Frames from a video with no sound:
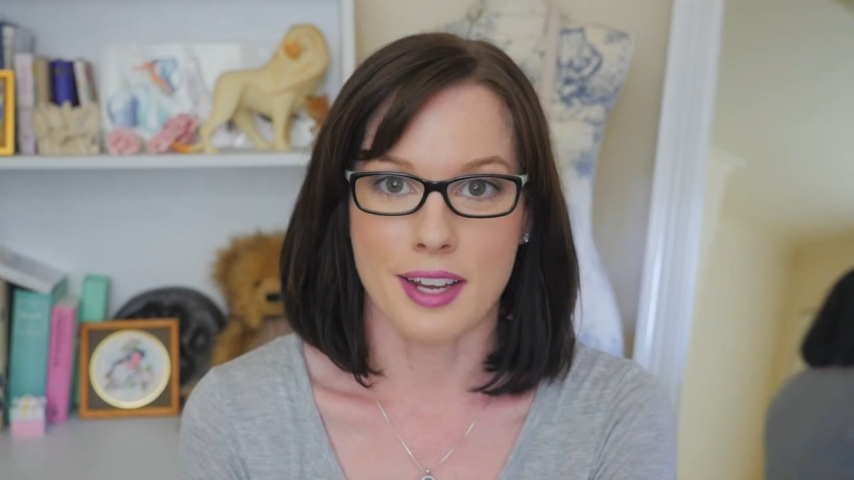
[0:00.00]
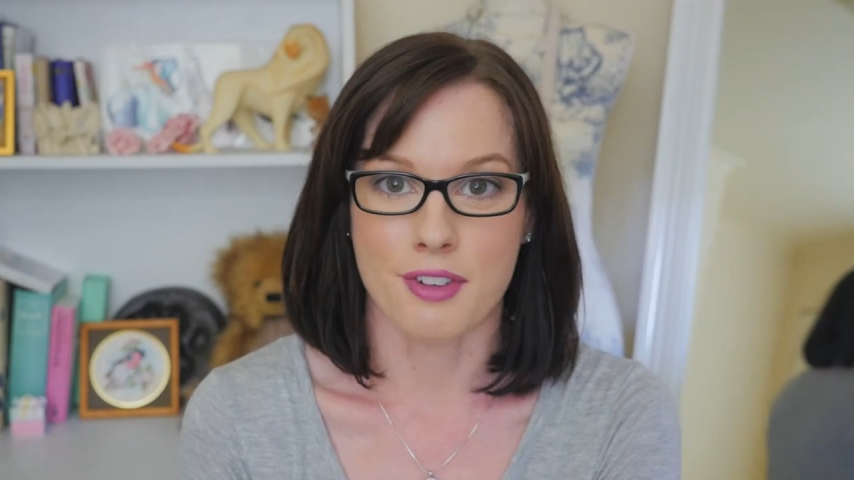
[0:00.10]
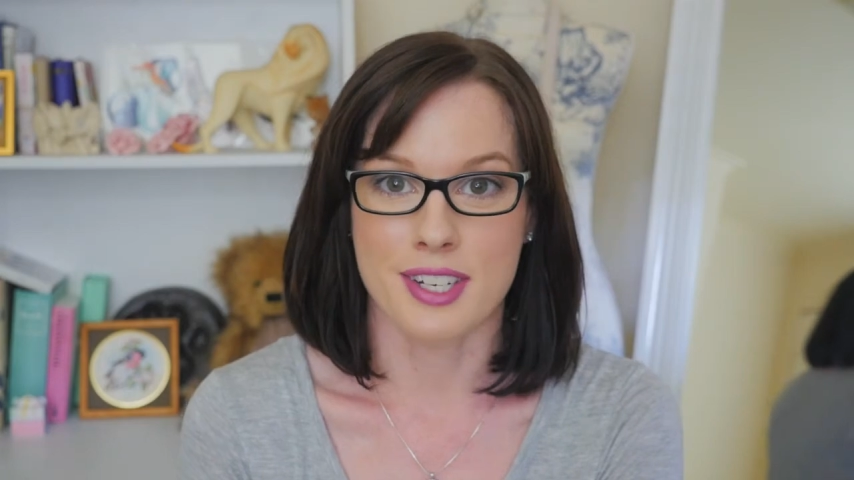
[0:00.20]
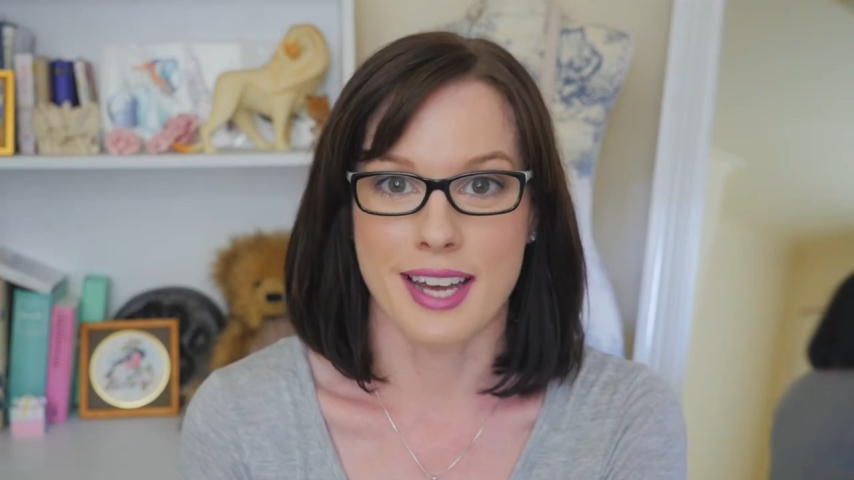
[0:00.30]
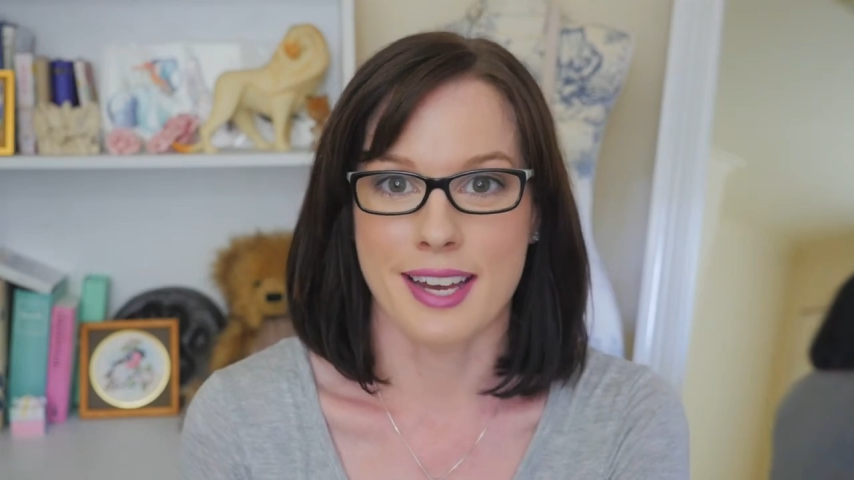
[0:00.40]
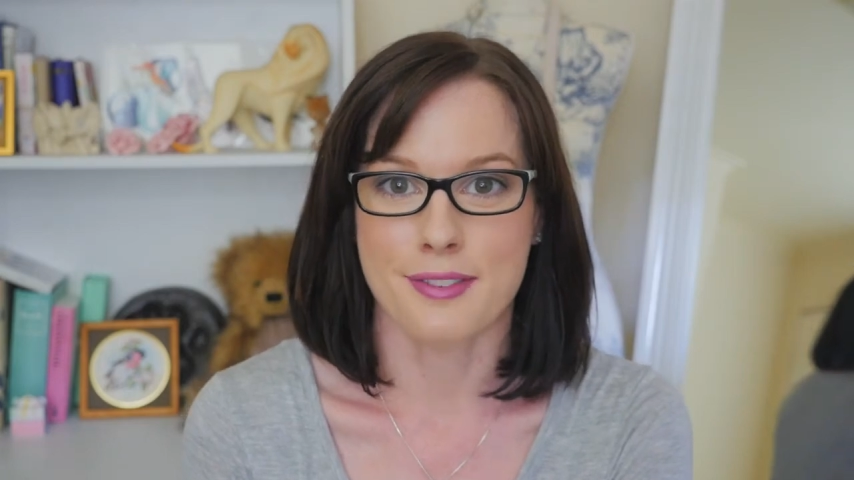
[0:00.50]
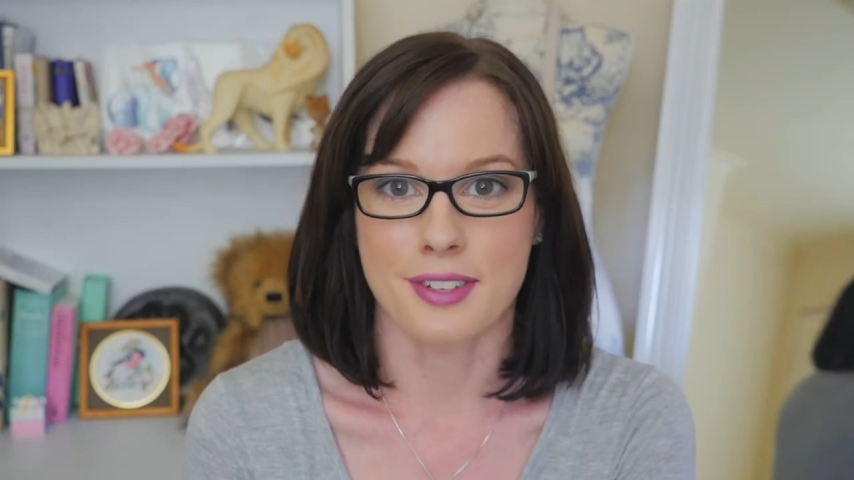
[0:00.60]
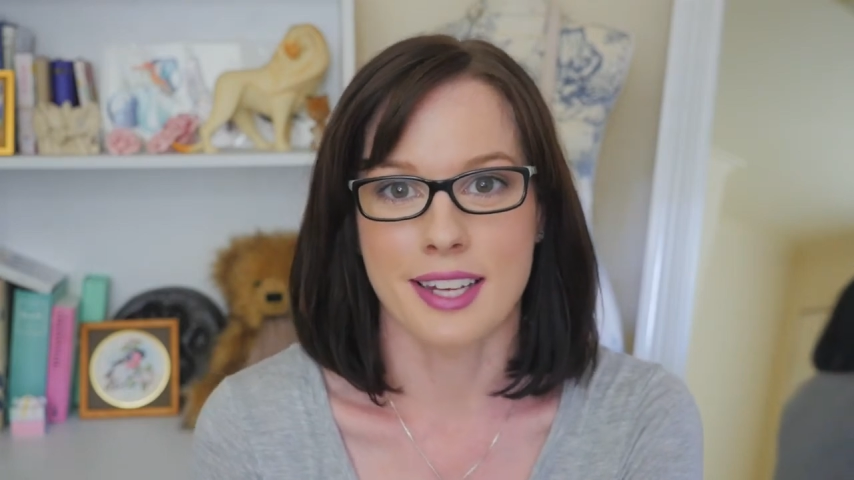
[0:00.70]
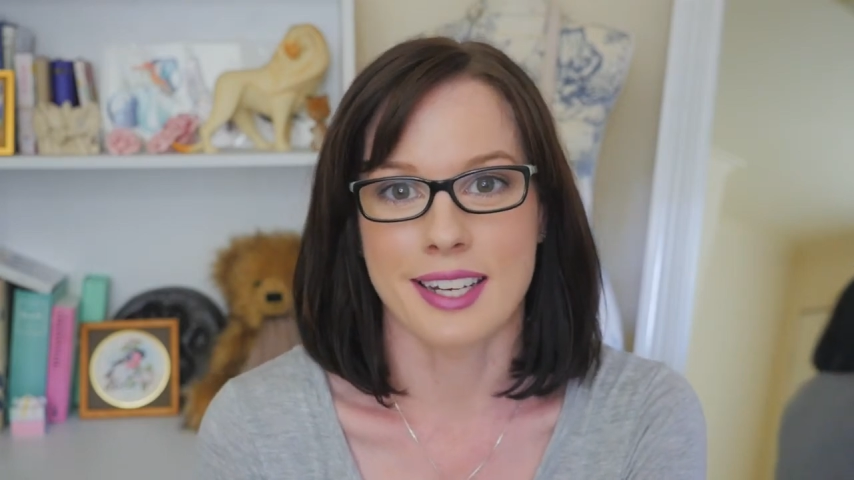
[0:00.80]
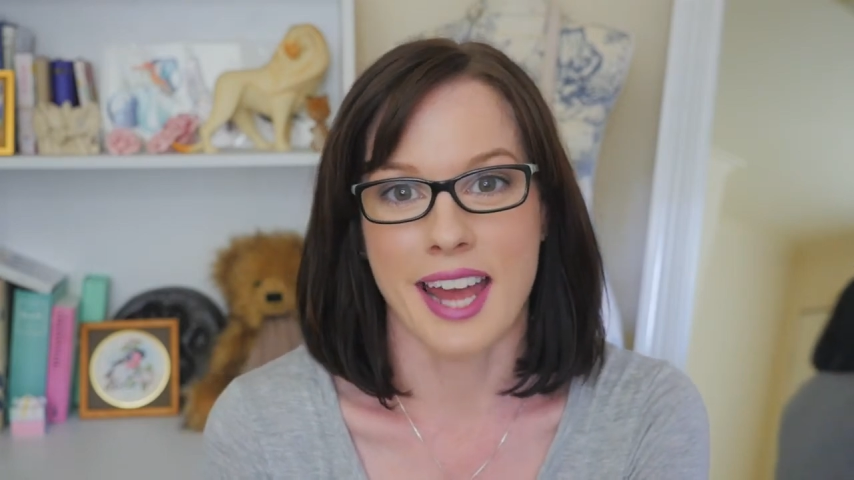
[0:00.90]
every day for
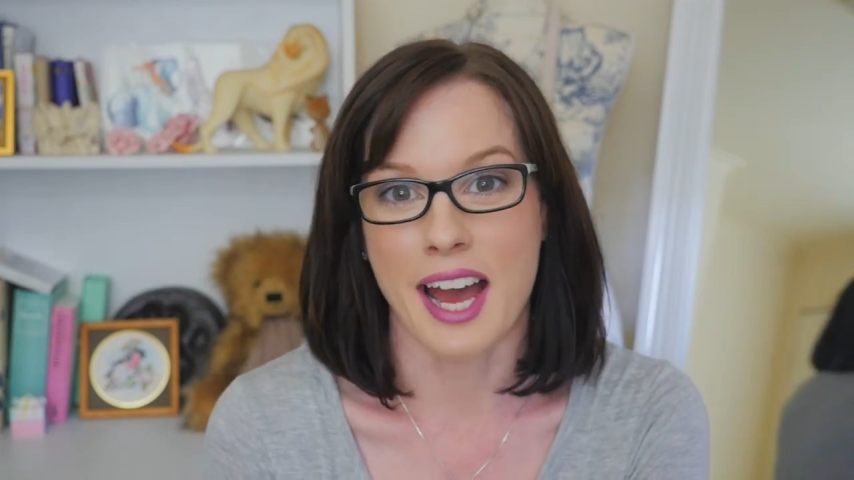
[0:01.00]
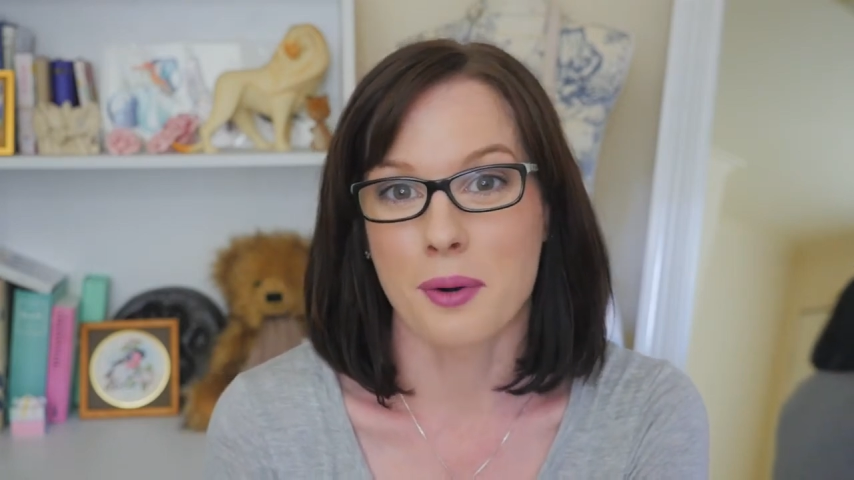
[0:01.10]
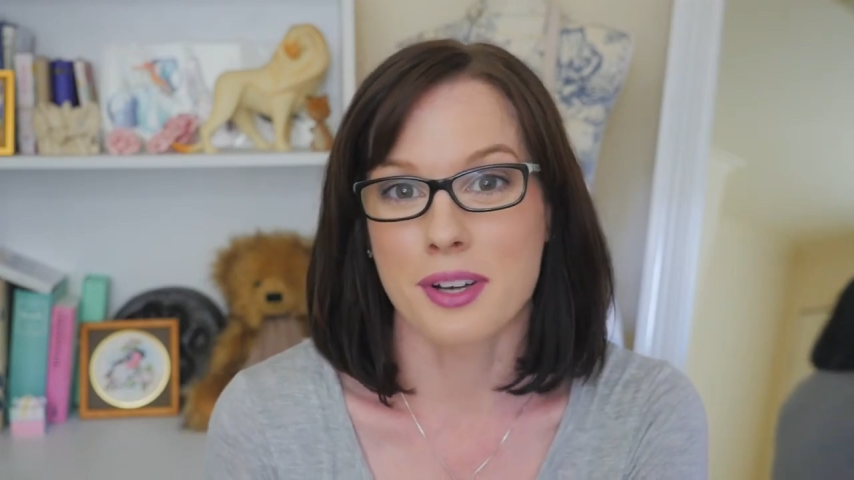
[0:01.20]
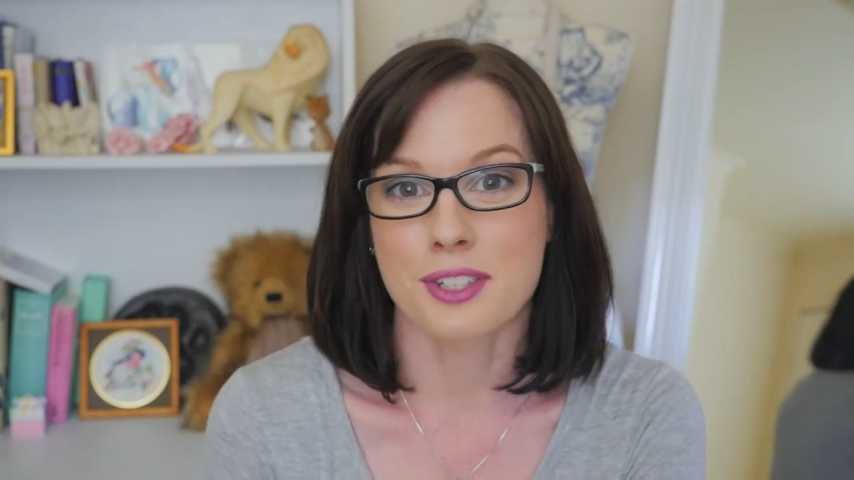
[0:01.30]
like an hour,